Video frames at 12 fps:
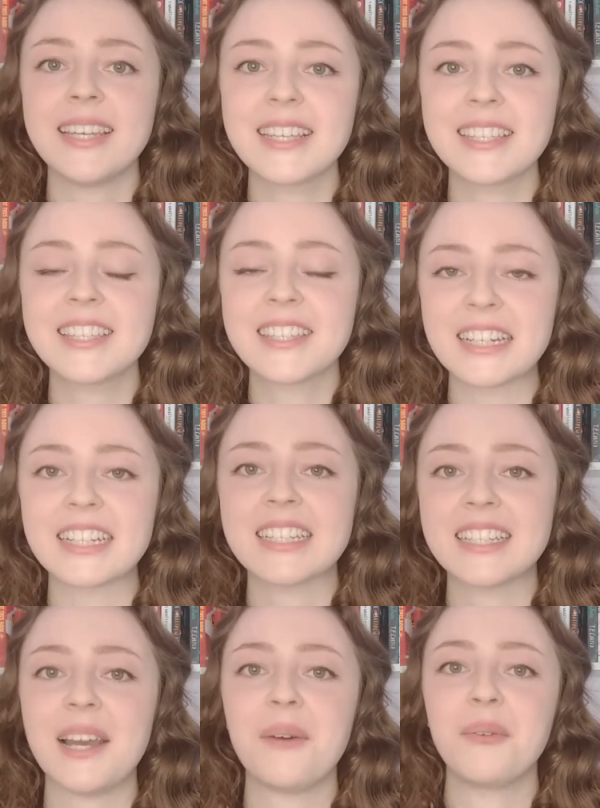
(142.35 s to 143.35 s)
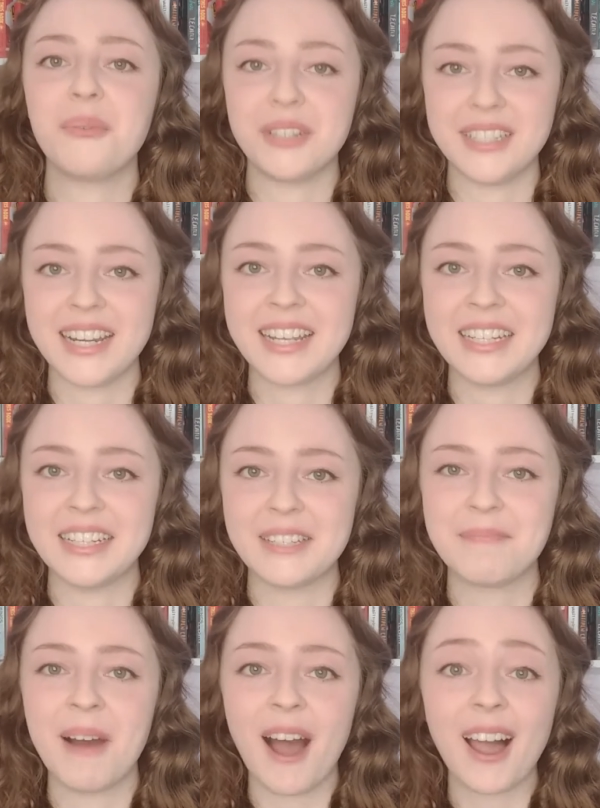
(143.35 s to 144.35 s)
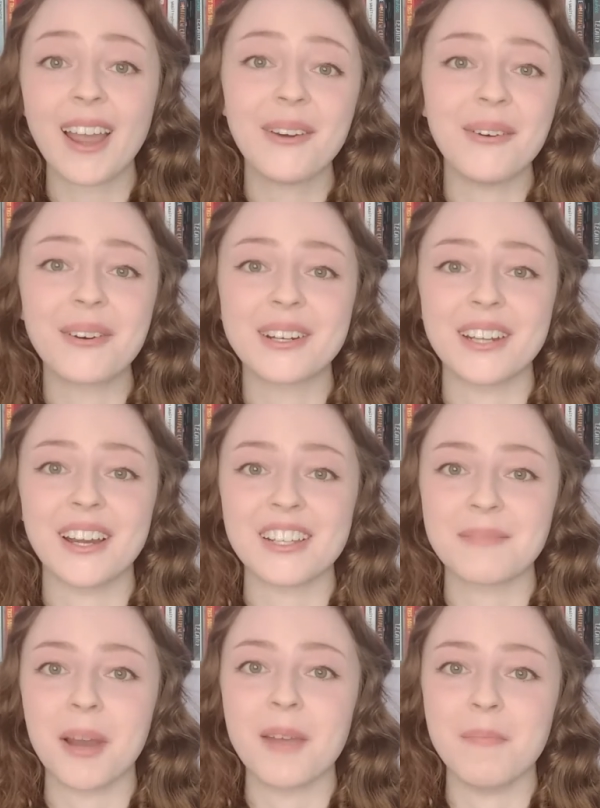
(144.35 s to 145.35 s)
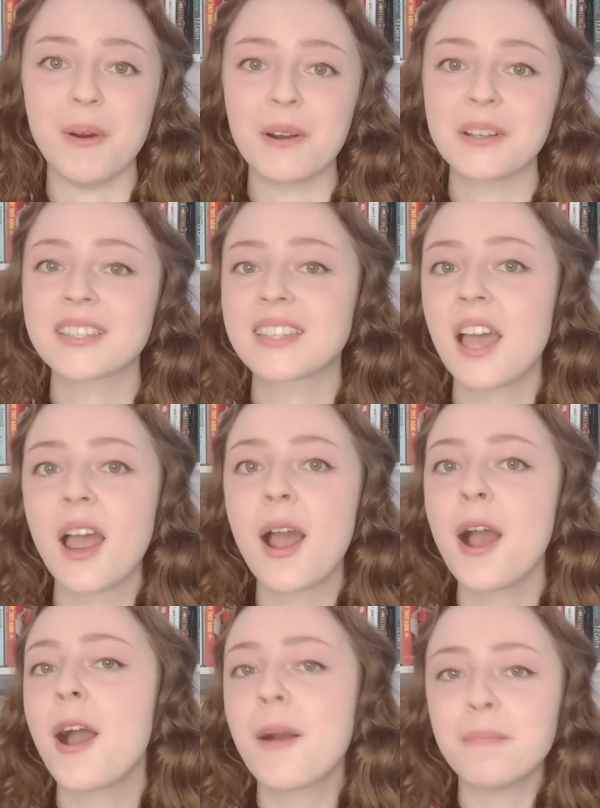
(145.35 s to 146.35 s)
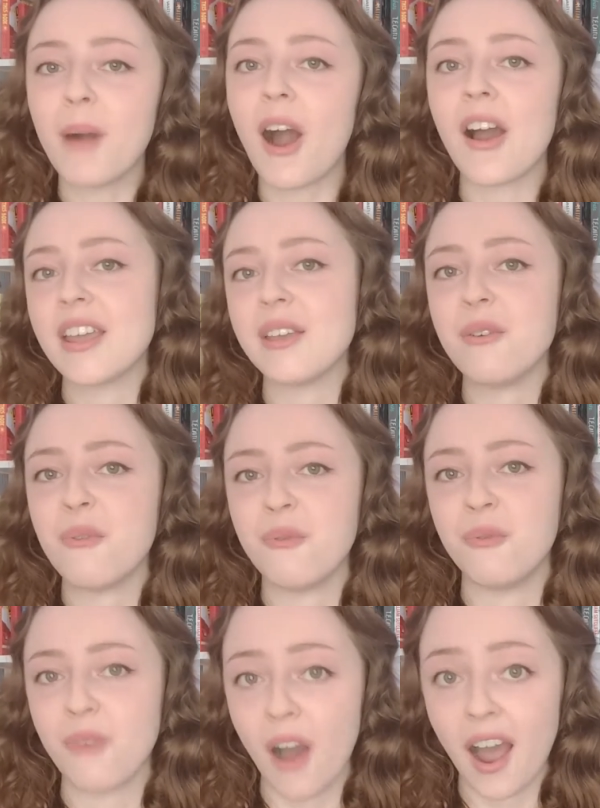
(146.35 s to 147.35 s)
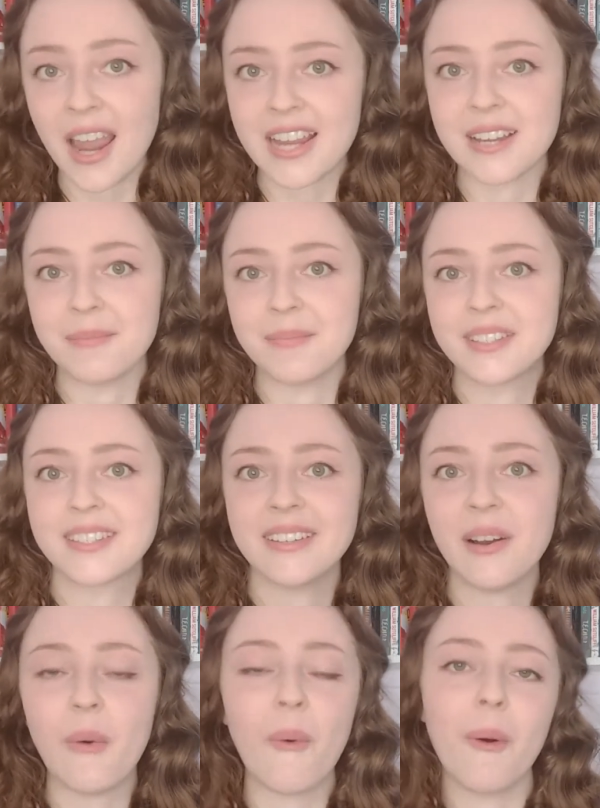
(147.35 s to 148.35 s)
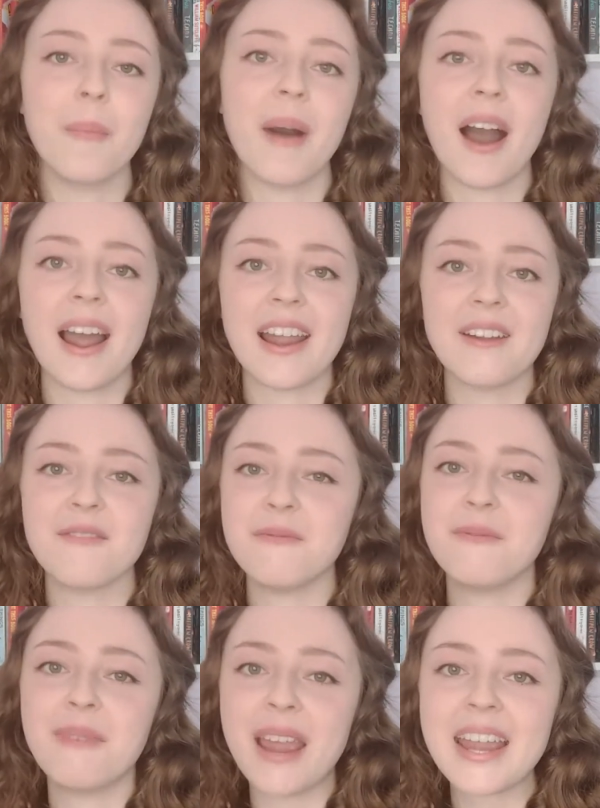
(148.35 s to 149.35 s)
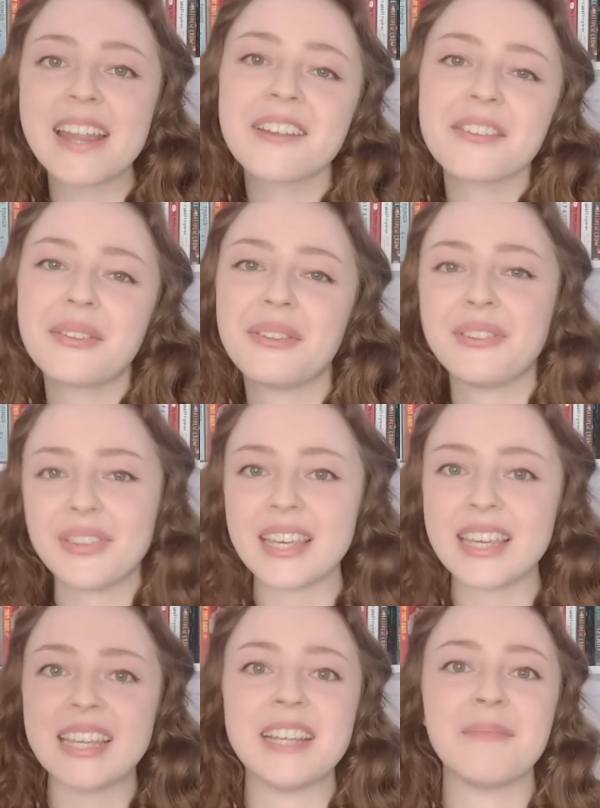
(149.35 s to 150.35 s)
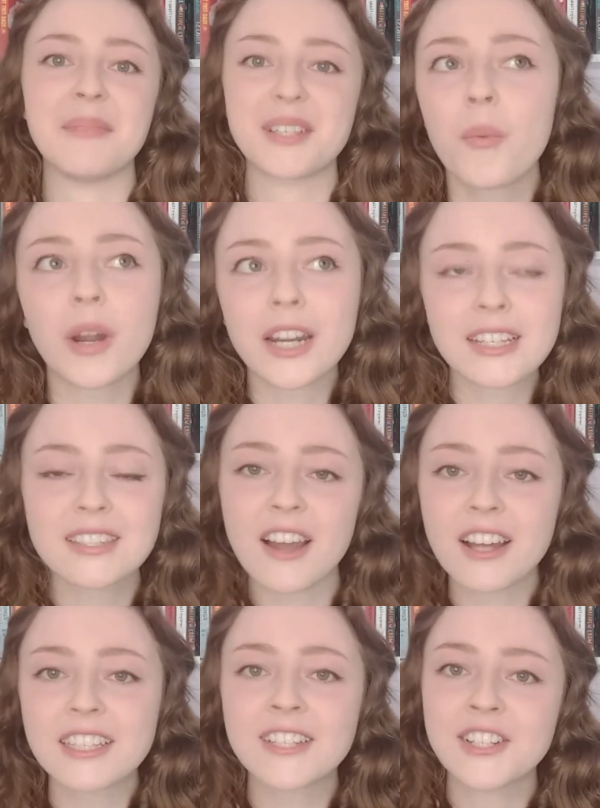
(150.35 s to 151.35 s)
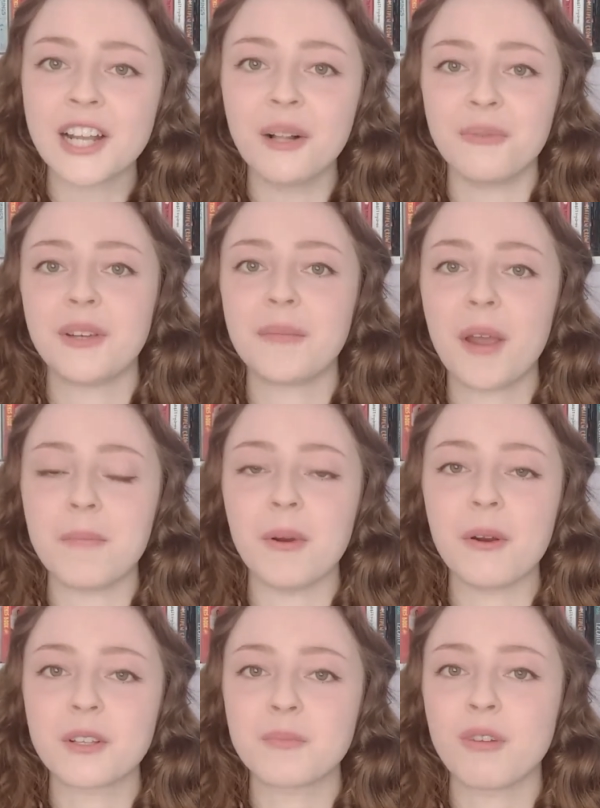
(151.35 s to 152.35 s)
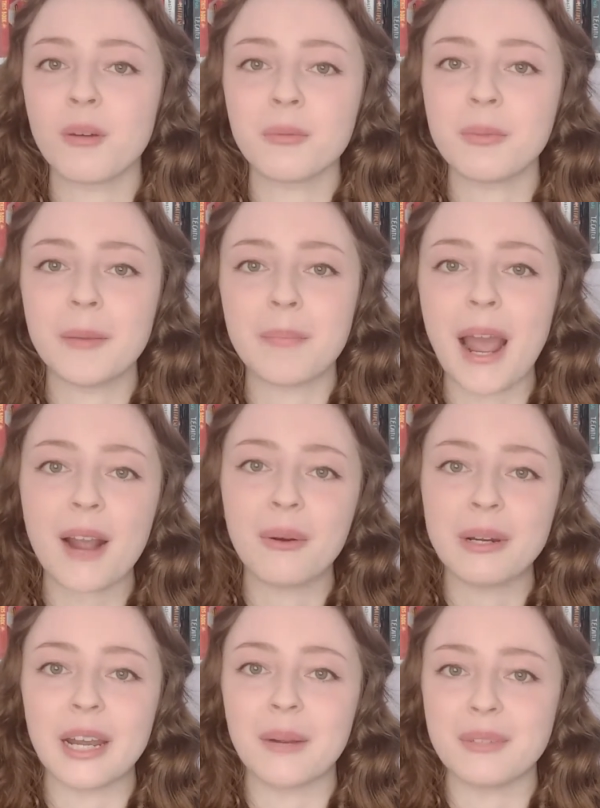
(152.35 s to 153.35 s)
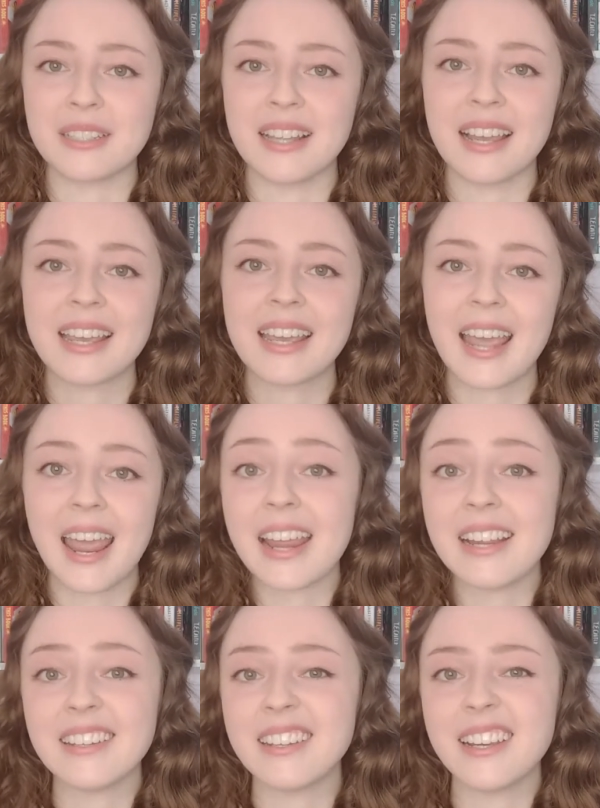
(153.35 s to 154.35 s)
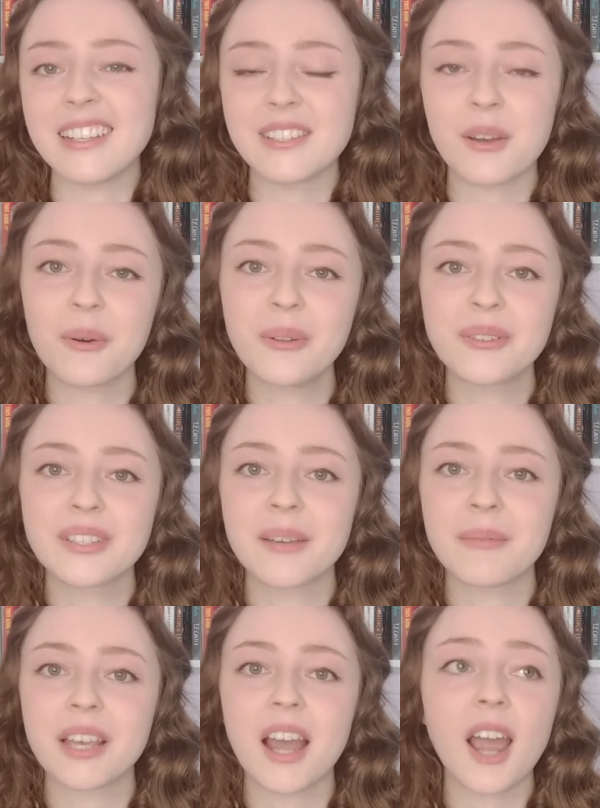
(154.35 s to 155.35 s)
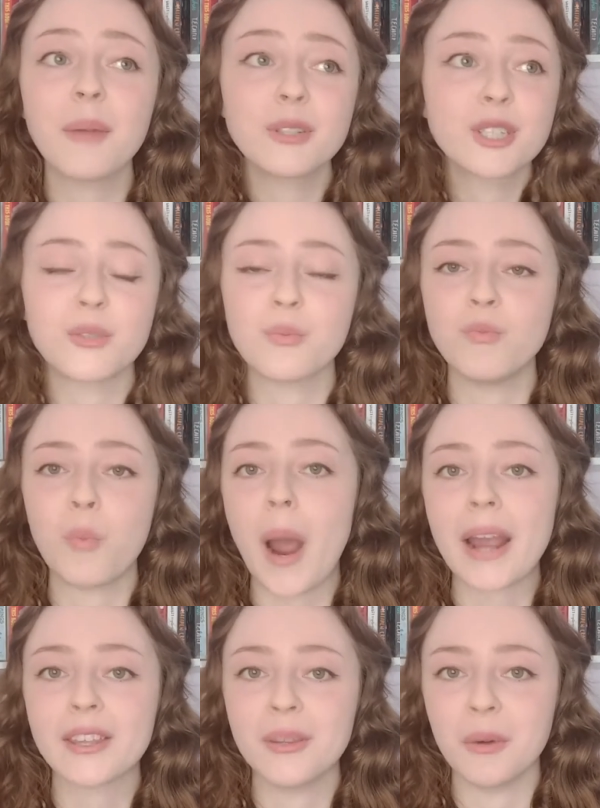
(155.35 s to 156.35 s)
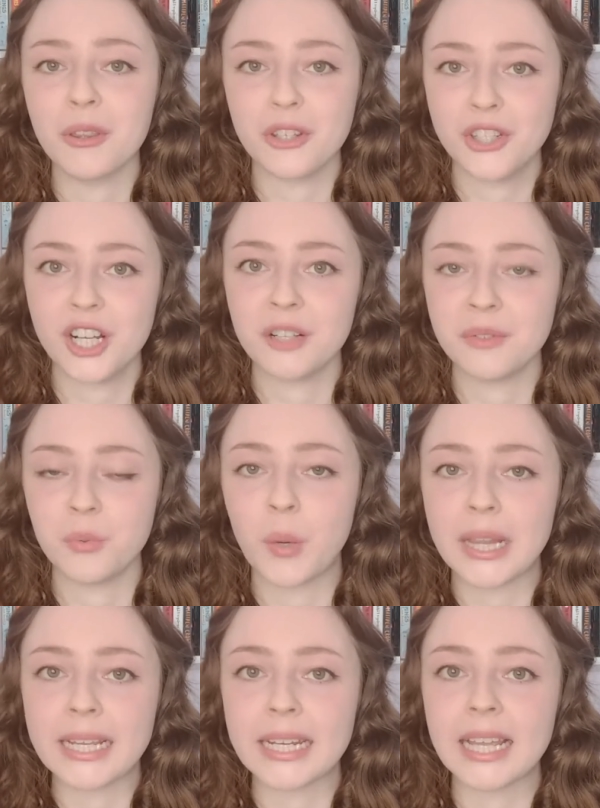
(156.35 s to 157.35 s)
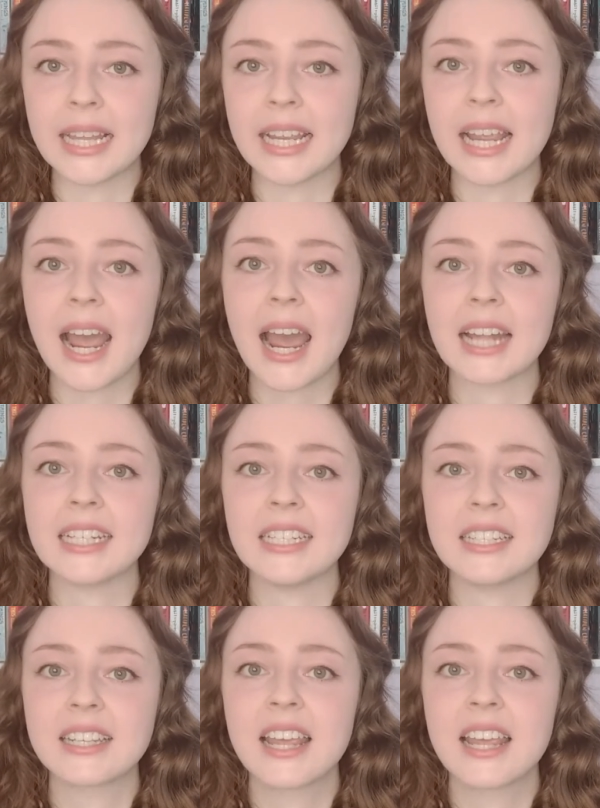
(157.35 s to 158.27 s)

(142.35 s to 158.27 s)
This is gonna sound ridiculous, but I organise my books by vibes, or by vague themes. When I started shelving my books, probably back when I was like 8 years old or something, I would just whack them on the shelves willy-nilly, and